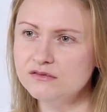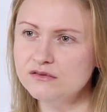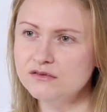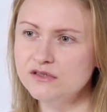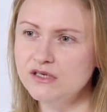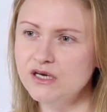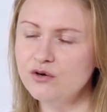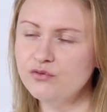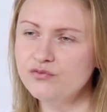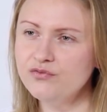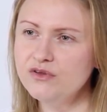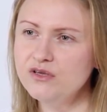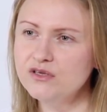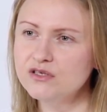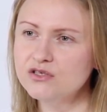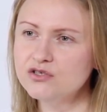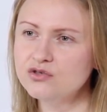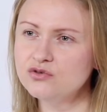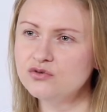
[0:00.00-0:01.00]
And I
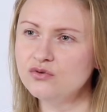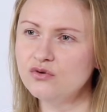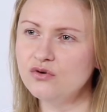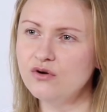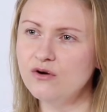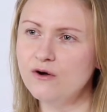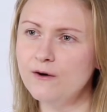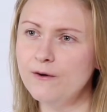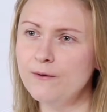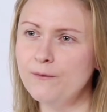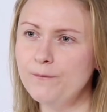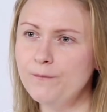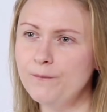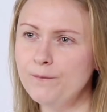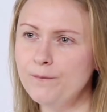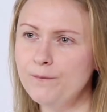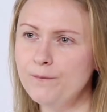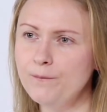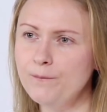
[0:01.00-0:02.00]
noticed that,
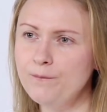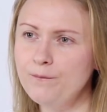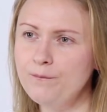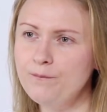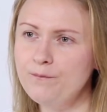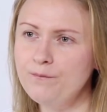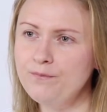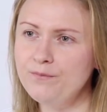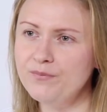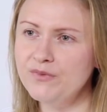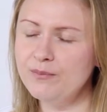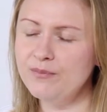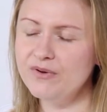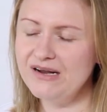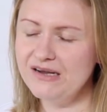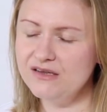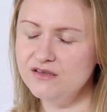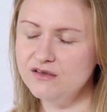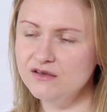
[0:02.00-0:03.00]

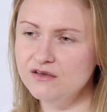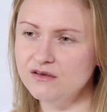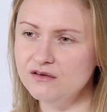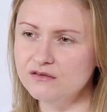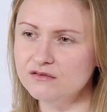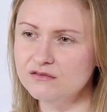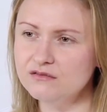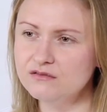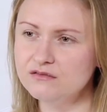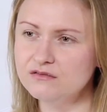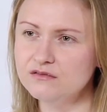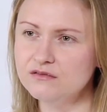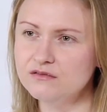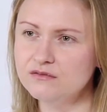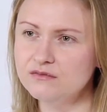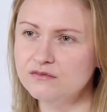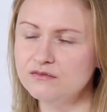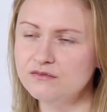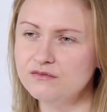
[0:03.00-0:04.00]
in reality,
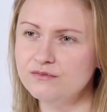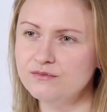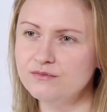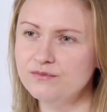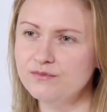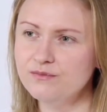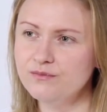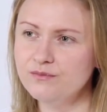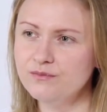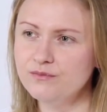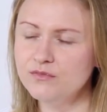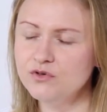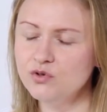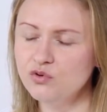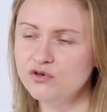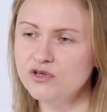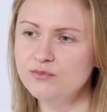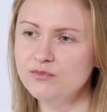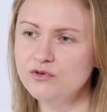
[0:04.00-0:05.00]

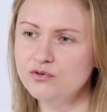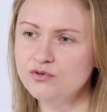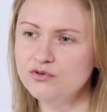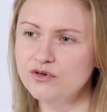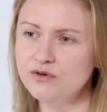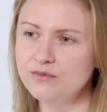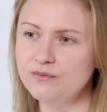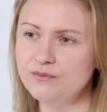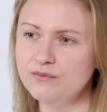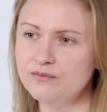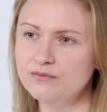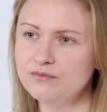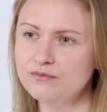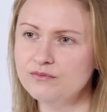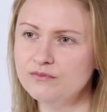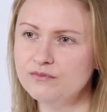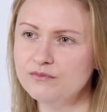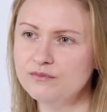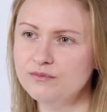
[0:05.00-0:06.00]

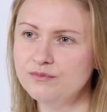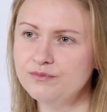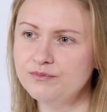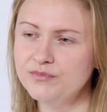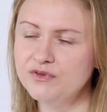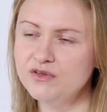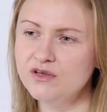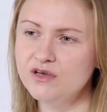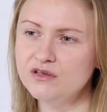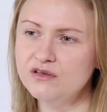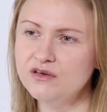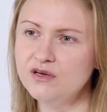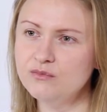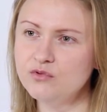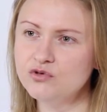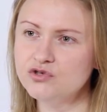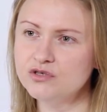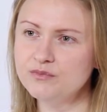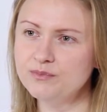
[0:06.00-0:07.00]
psychiatry could hardly
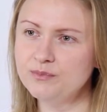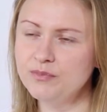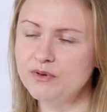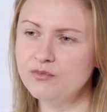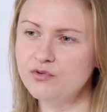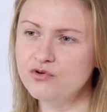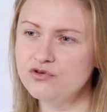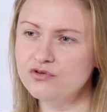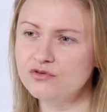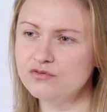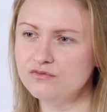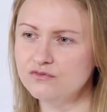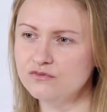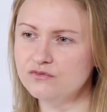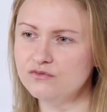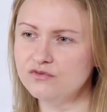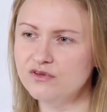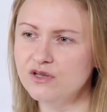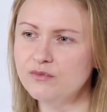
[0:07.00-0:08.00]
help some
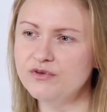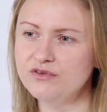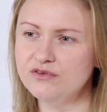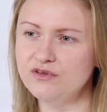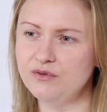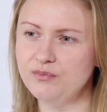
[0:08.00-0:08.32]
people.